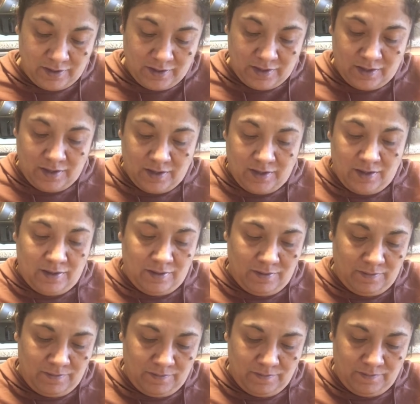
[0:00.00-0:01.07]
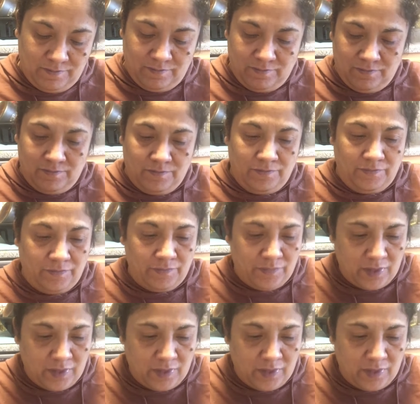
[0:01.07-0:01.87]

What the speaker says: Nothing is said.